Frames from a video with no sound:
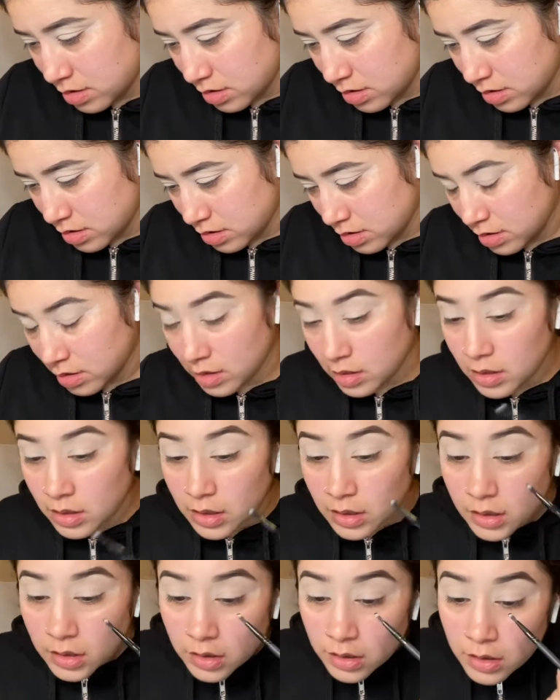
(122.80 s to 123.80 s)
grab it.
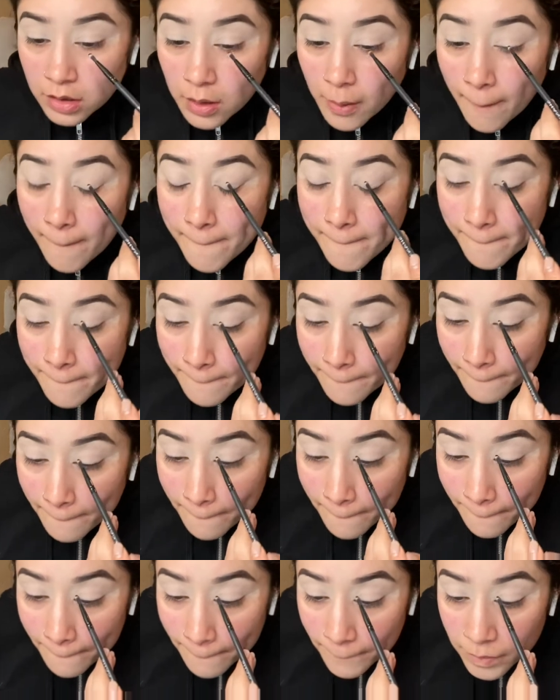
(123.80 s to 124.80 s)
And then from
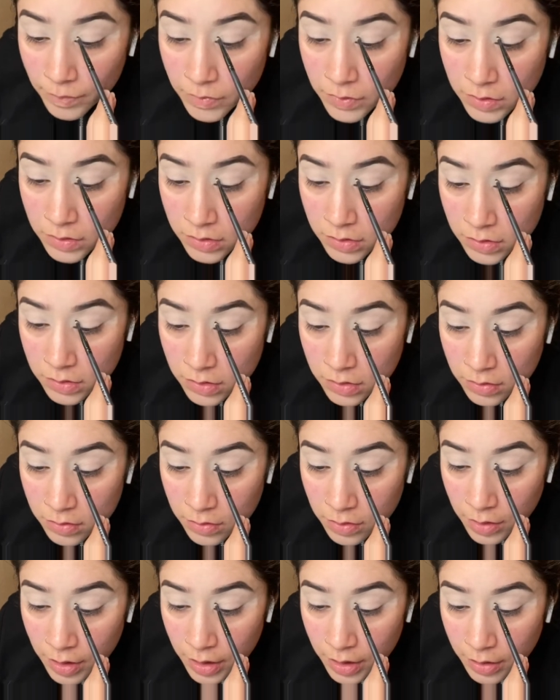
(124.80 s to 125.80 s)
here, I'm just
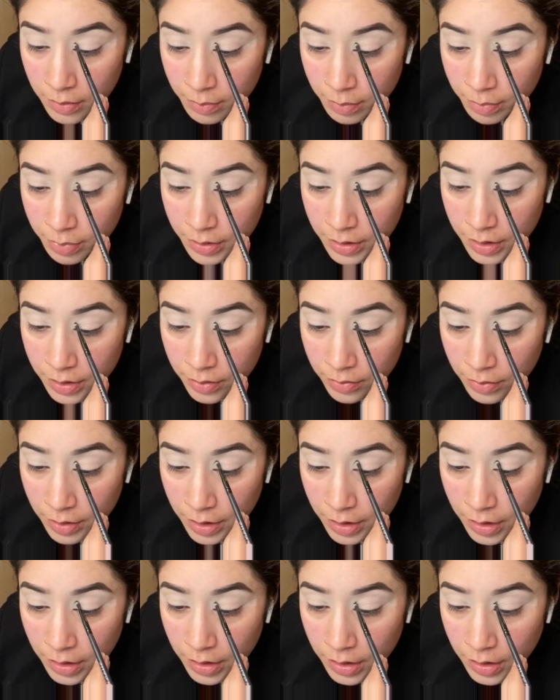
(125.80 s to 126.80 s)
patting it
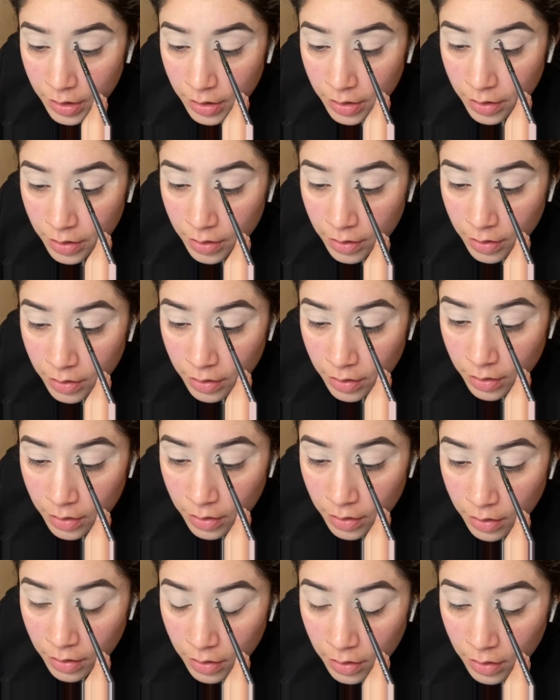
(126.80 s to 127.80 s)
in.
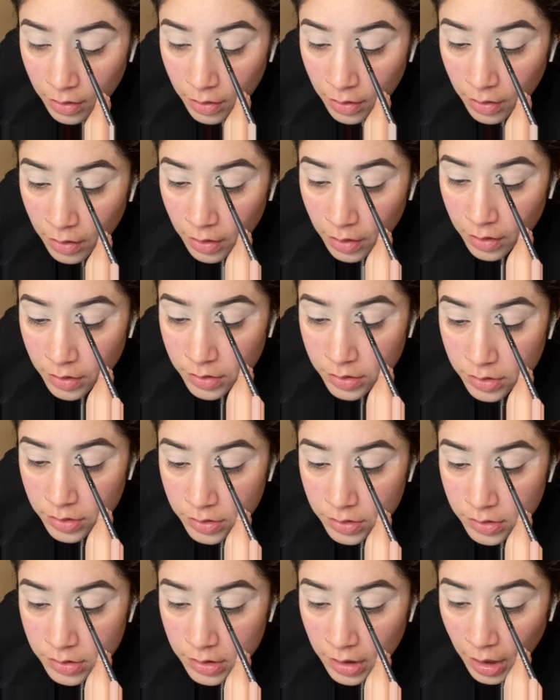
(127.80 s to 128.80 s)
I'm not going to be
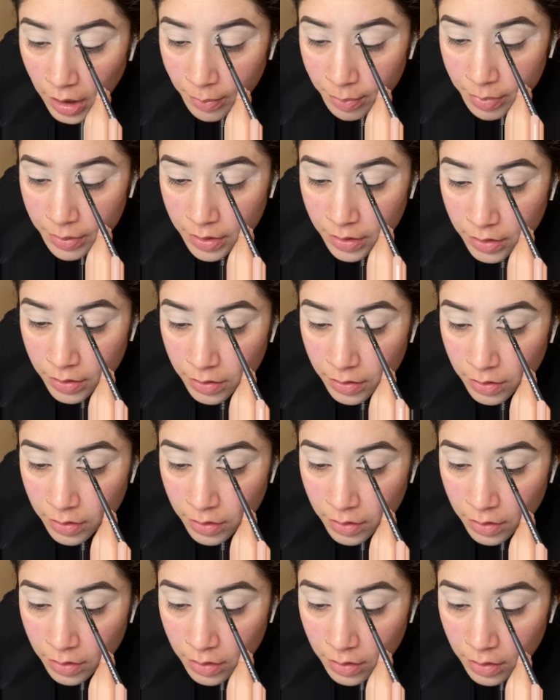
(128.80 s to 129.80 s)
swiping it, but I'll
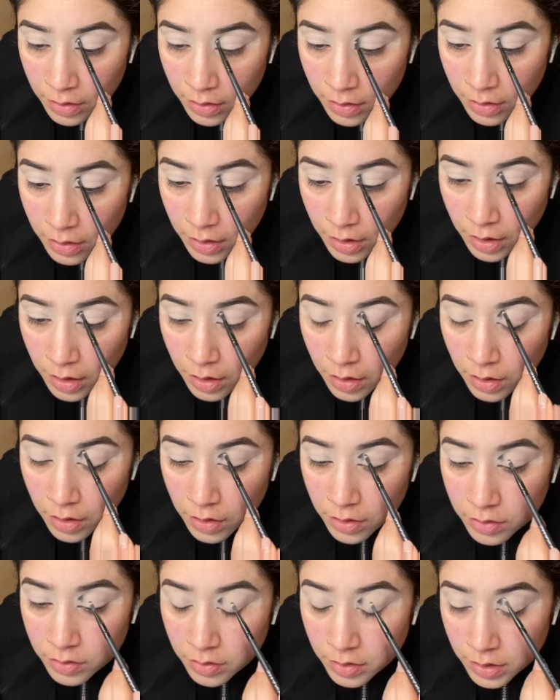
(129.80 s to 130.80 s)
be
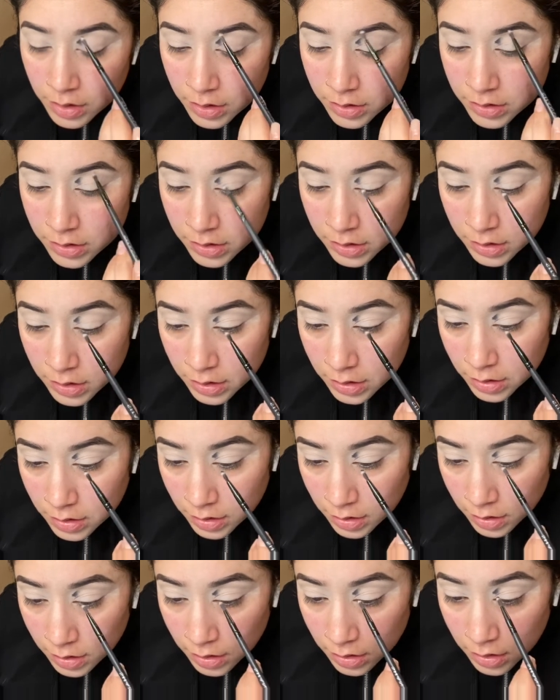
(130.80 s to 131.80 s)
inputting the
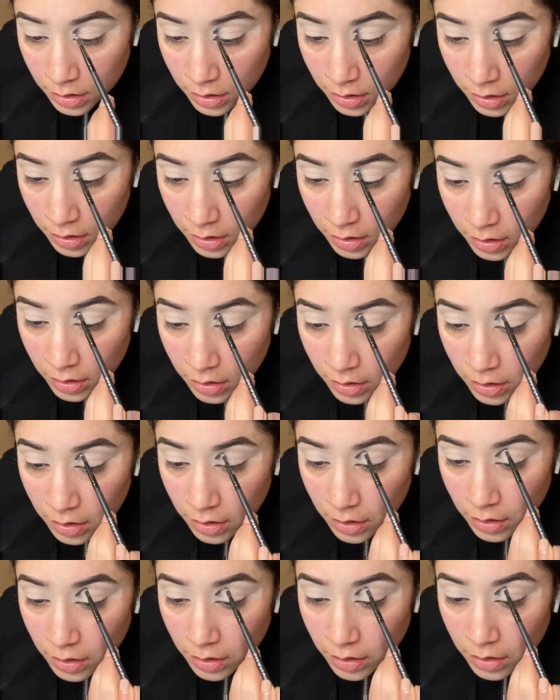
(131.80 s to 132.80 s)
black
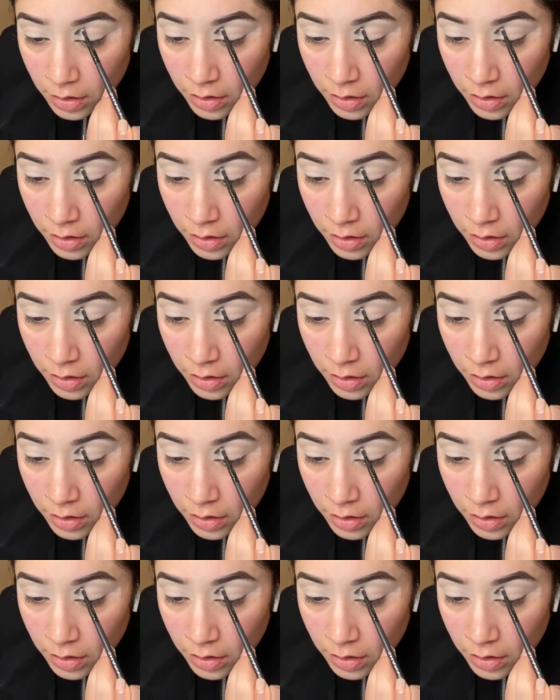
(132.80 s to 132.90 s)
part